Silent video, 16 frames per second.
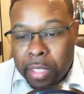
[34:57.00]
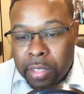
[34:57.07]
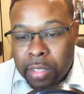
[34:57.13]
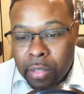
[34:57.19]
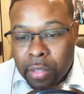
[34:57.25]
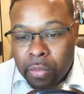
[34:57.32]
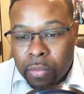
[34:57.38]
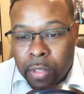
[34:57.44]

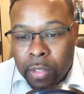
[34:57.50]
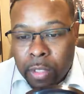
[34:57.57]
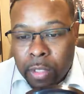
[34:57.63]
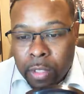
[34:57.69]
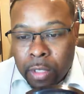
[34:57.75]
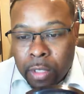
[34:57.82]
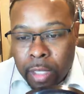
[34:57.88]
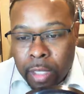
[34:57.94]
So,
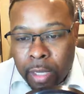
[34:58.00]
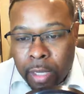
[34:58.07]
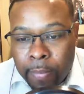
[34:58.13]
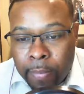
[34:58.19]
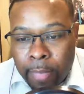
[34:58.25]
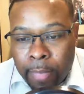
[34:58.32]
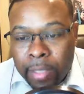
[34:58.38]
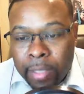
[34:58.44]

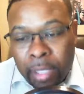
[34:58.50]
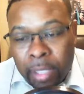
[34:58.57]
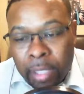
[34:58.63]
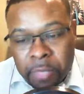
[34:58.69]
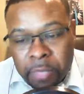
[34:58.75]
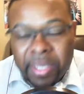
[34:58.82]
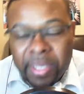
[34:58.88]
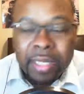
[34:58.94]
but look,
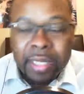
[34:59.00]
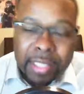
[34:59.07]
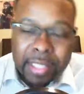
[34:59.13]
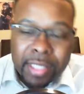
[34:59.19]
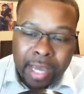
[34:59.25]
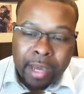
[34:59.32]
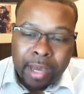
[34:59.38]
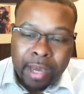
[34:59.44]
speaking of
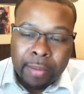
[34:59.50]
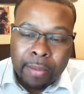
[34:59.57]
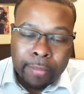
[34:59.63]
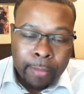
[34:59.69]
time,